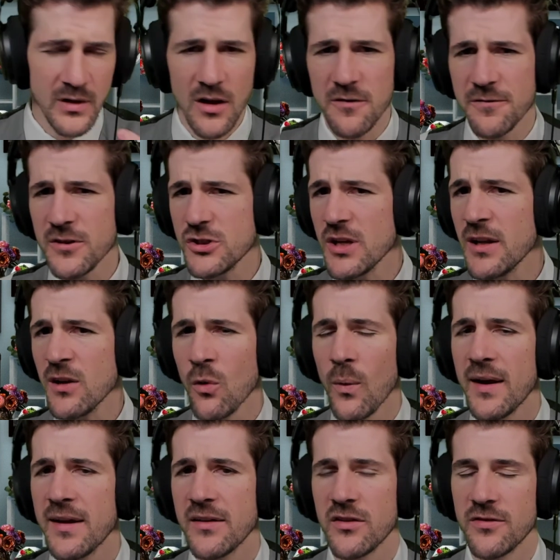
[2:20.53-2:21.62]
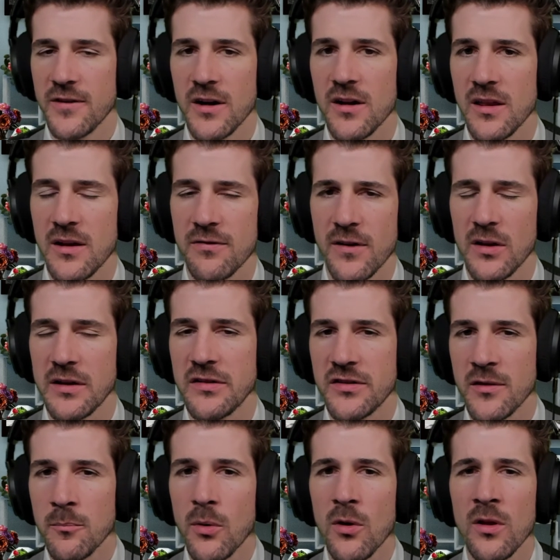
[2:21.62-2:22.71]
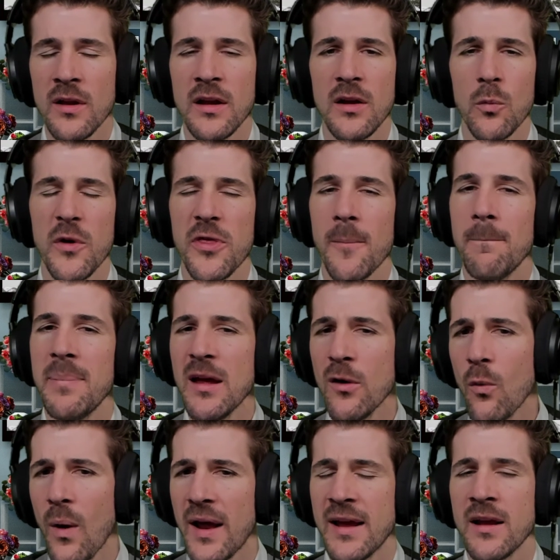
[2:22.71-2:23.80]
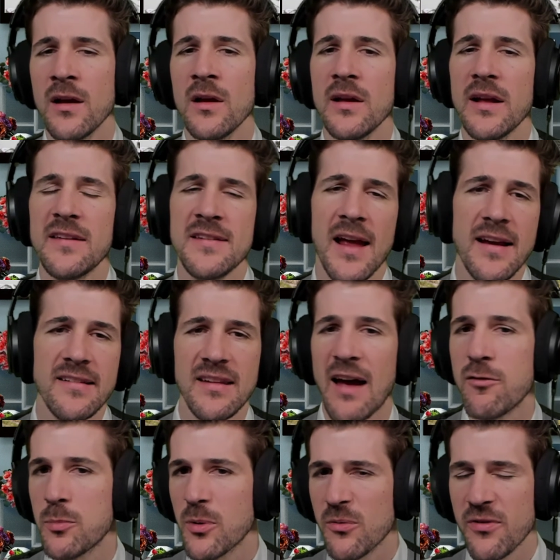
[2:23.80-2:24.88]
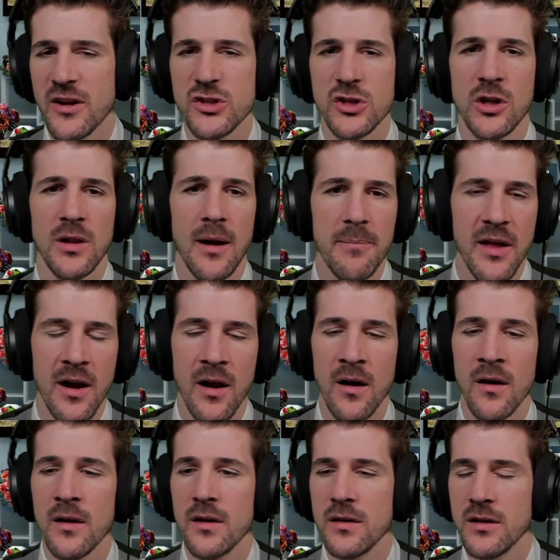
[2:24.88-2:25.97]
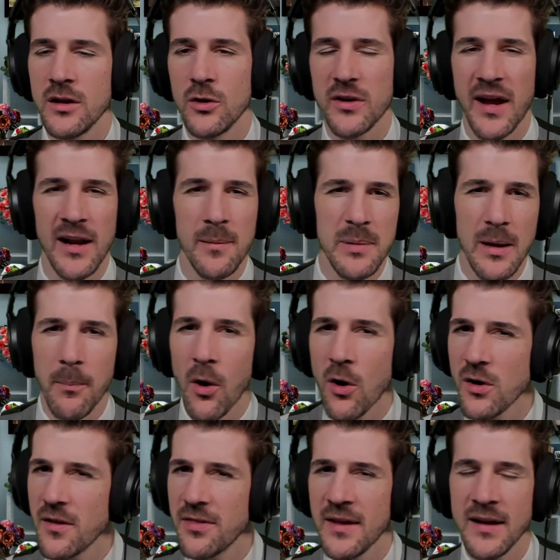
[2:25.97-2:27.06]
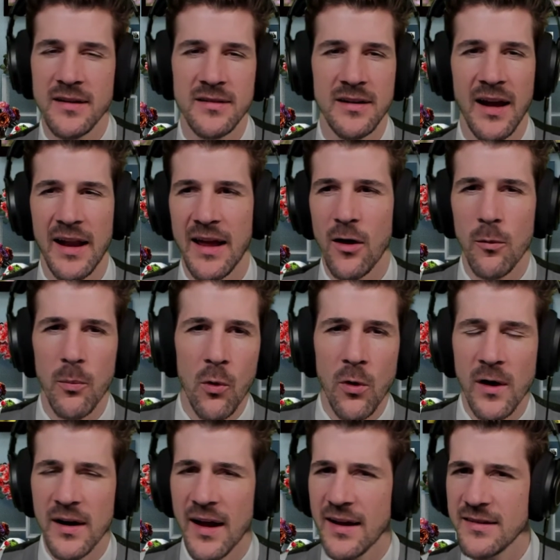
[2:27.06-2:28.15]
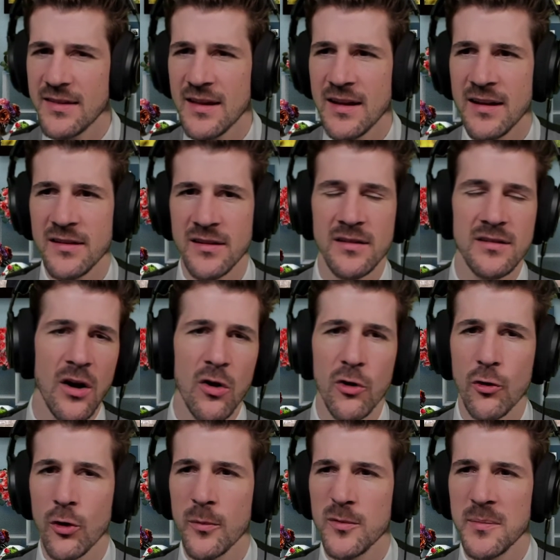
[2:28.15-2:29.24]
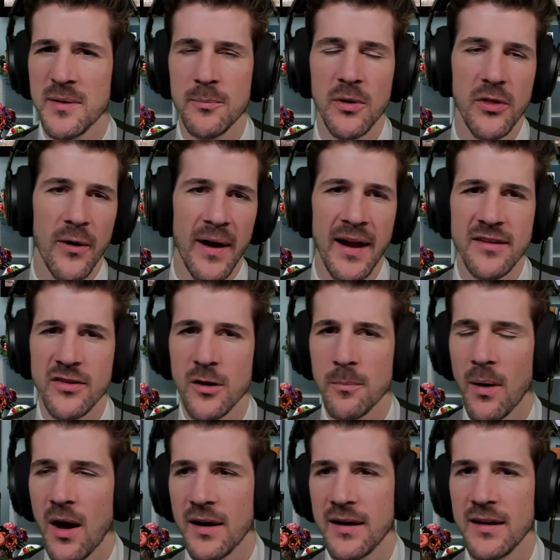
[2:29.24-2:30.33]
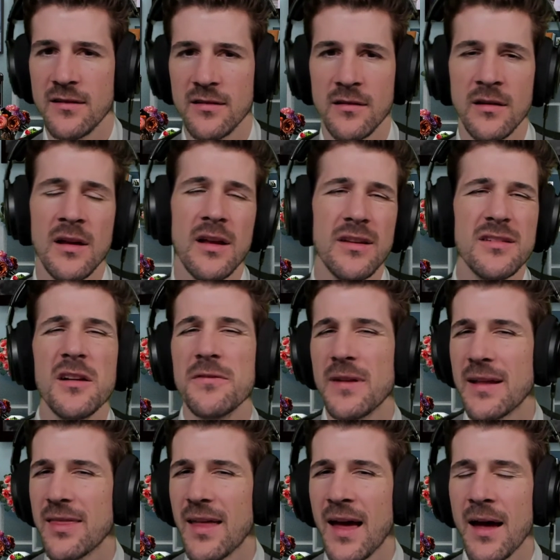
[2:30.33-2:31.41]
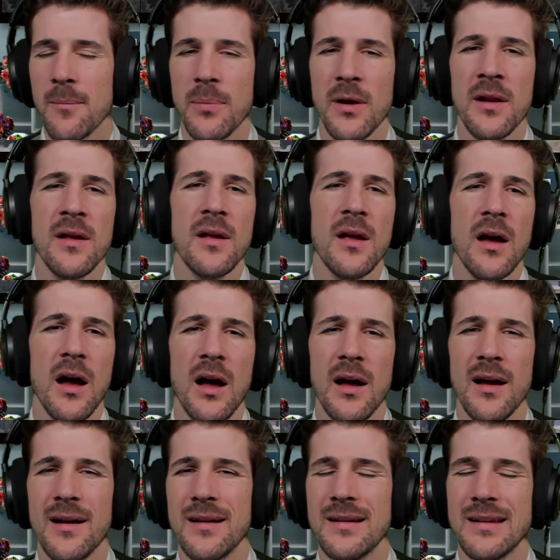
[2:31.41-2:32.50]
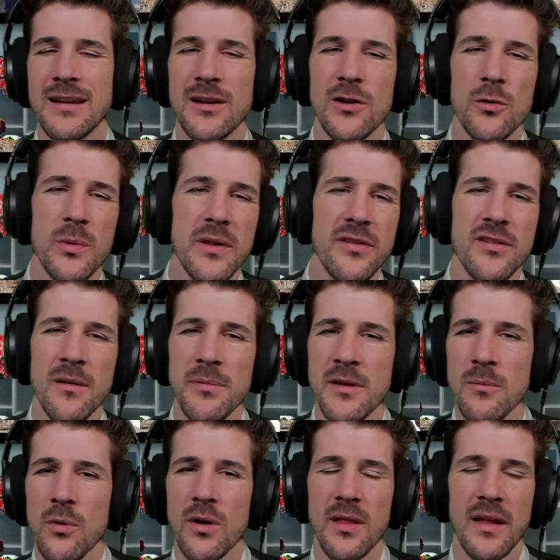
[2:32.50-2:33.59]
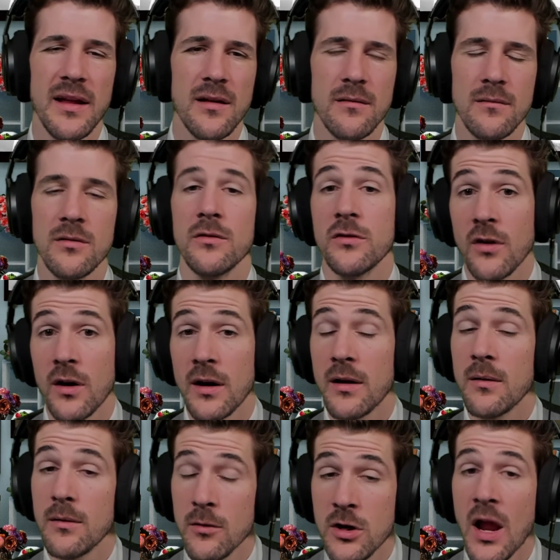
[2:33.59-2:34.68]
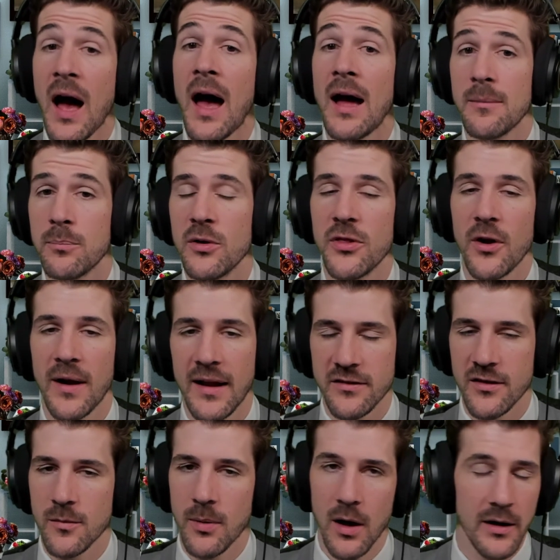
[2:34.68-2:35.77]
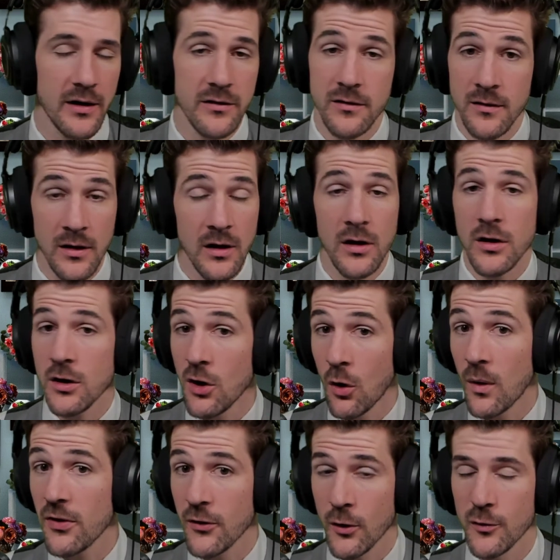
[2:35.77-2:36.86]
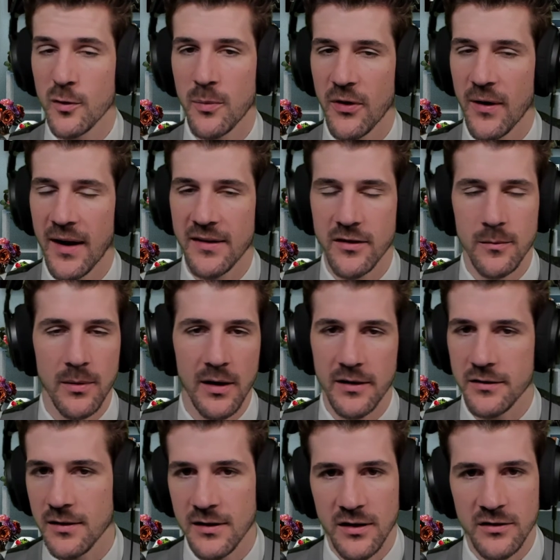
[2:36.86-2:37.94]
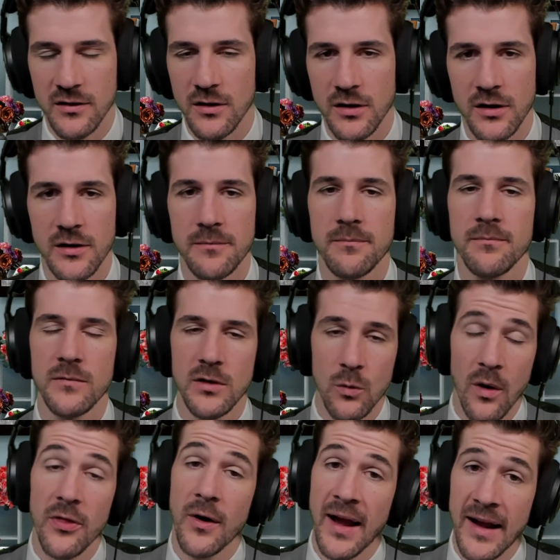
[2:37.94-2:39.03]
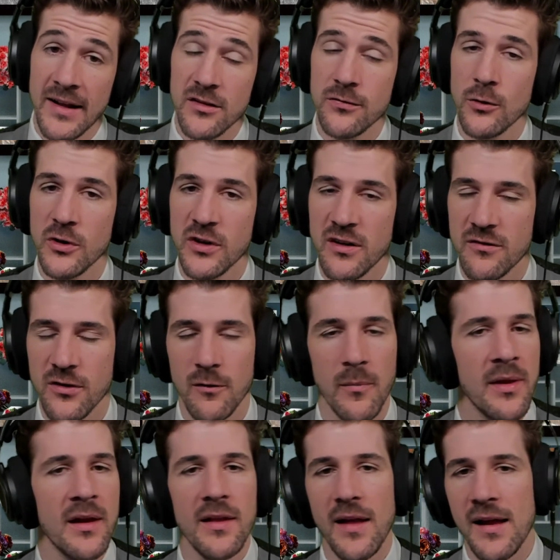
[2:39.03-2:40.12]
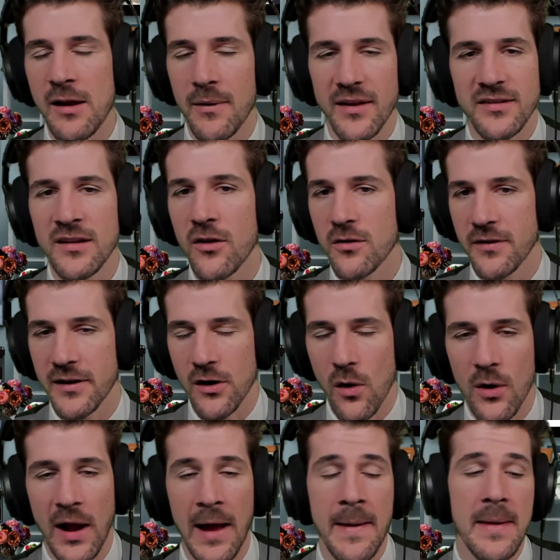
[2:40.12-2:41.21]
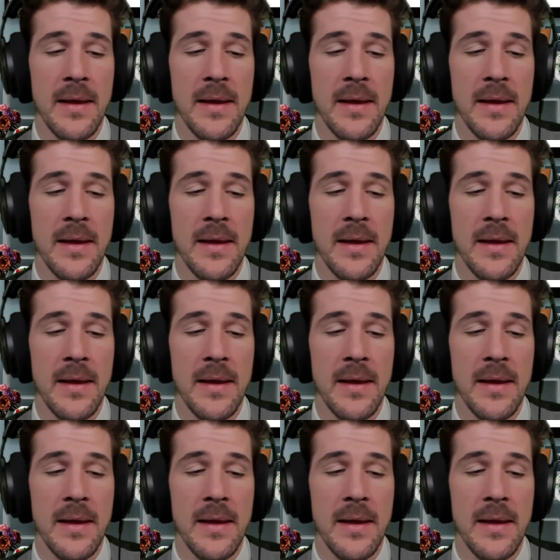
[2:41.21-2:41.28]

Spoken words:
officiating a wedding is fairly simple. With a big wedding, it's nice to have a professional up there, to kind of be a part of things and kind of help organize things and tell the groomsmen to put their hands in their pockets and stuff like that. But, with something more like, sorry, not put their hands in their pockets. You don't want the groomsmen to put their hands in their pockets. It doesn't look good. You want their hands folded in front. Anyway, that's another video. Okay.